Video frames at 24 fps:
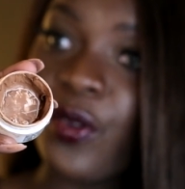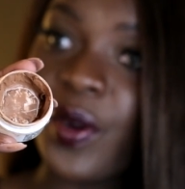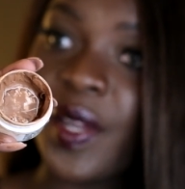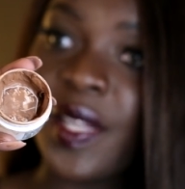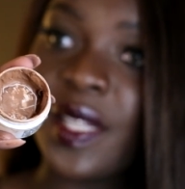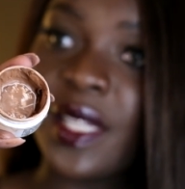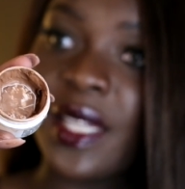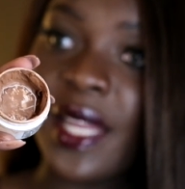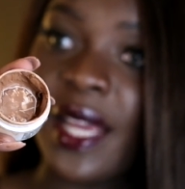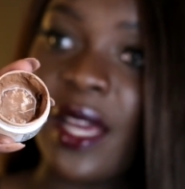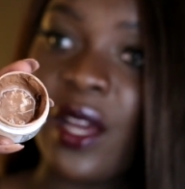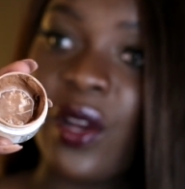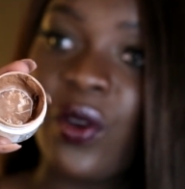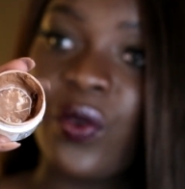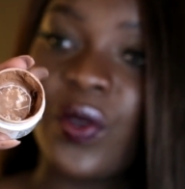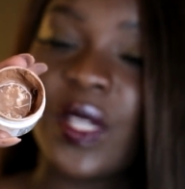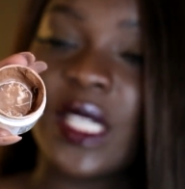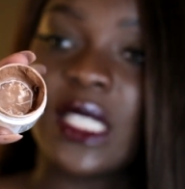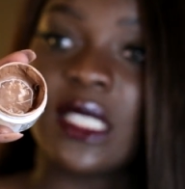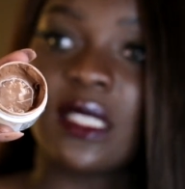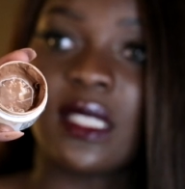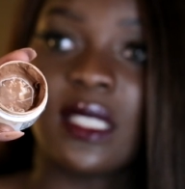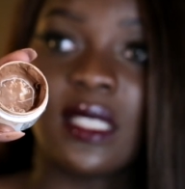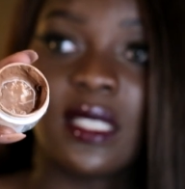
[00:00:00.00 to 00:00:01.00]
for it
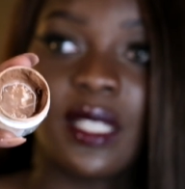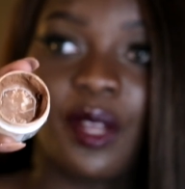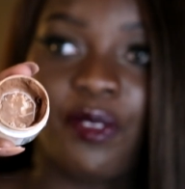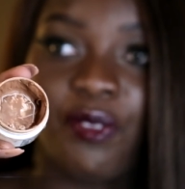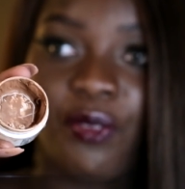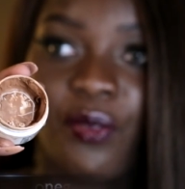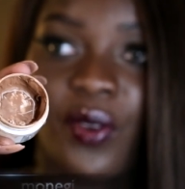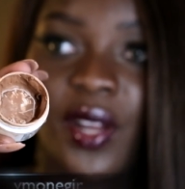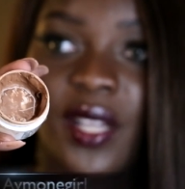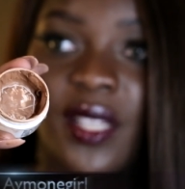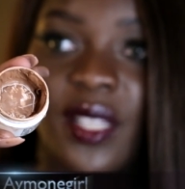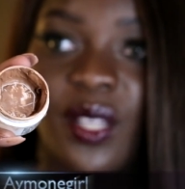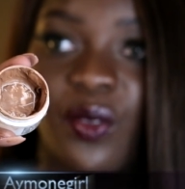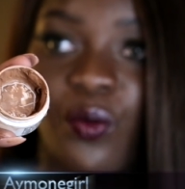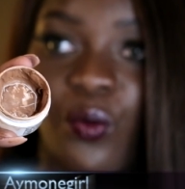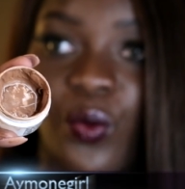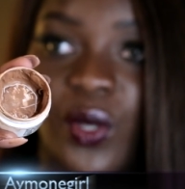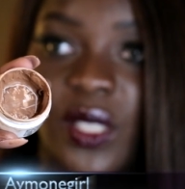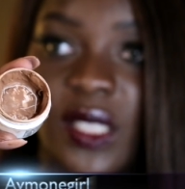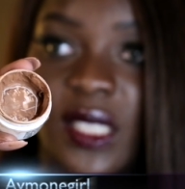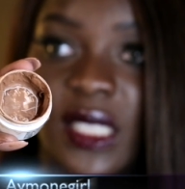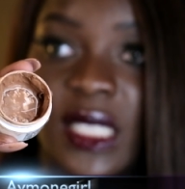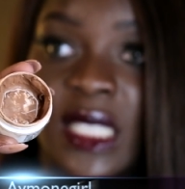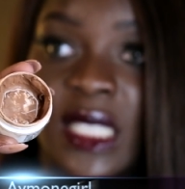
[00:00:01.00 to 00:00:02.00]
now is different
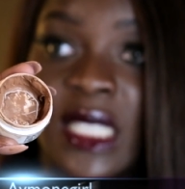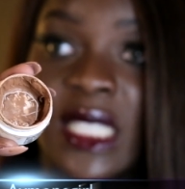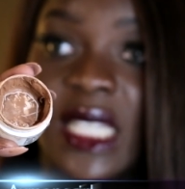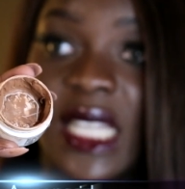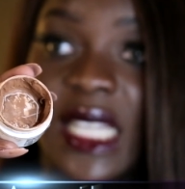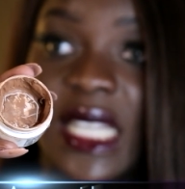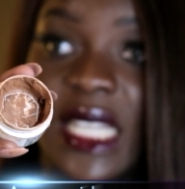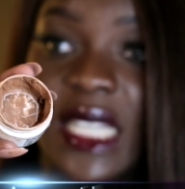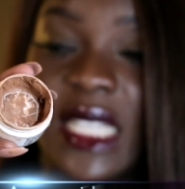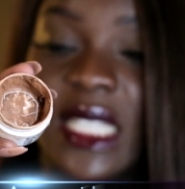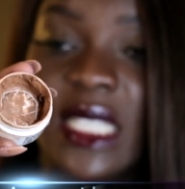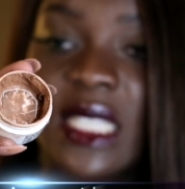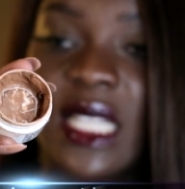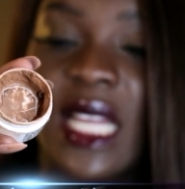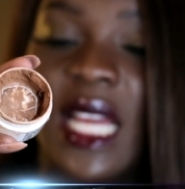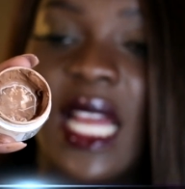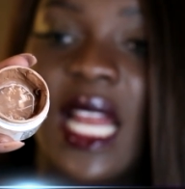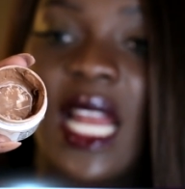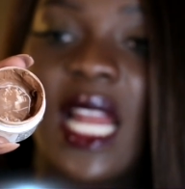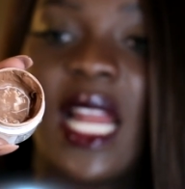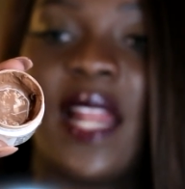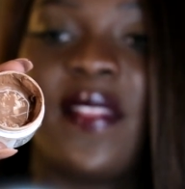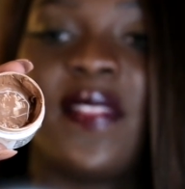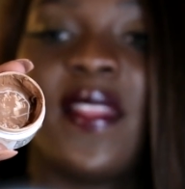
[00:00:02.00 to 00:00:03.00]
than what this is
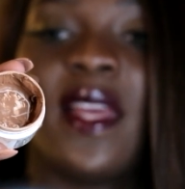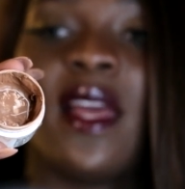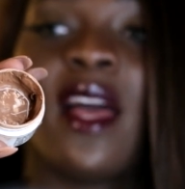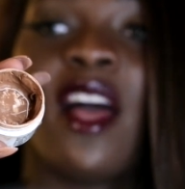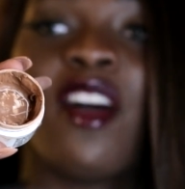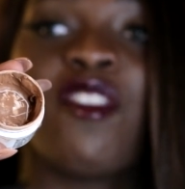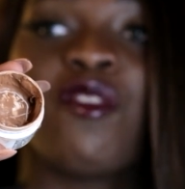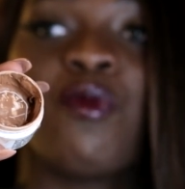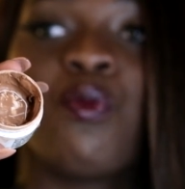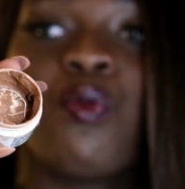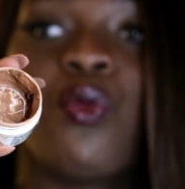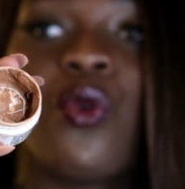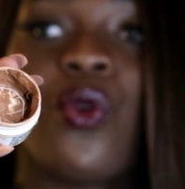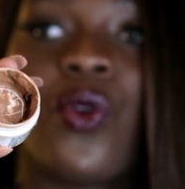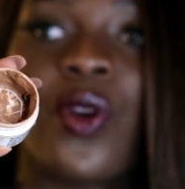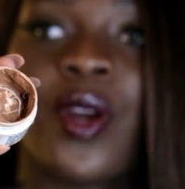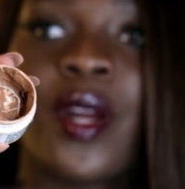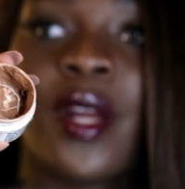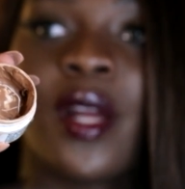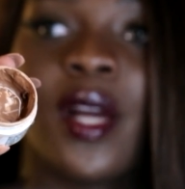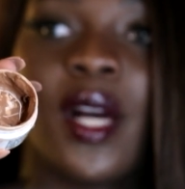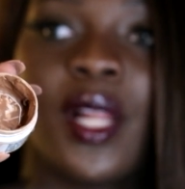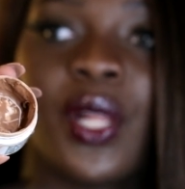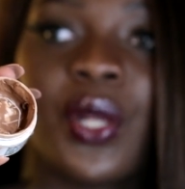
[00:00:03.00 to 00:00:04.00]
and they have
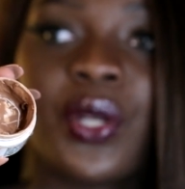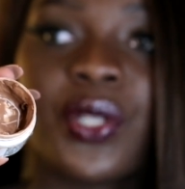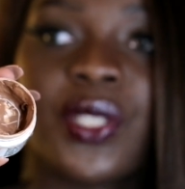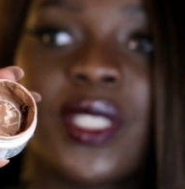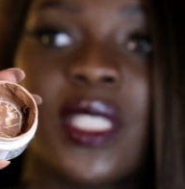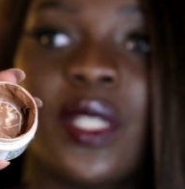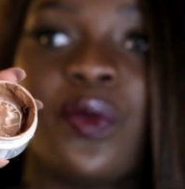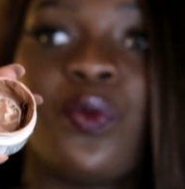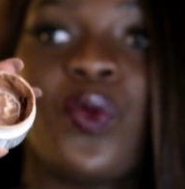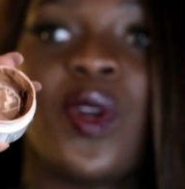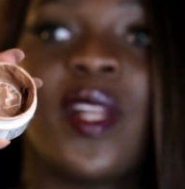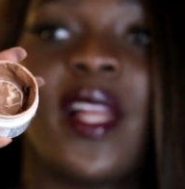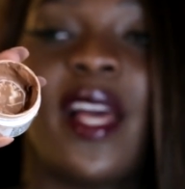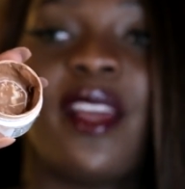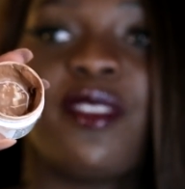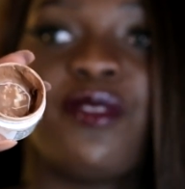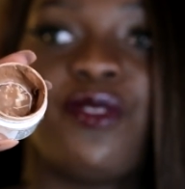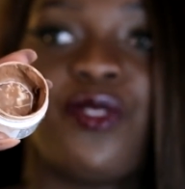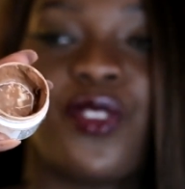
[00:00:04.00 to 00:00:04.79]
more colors than when I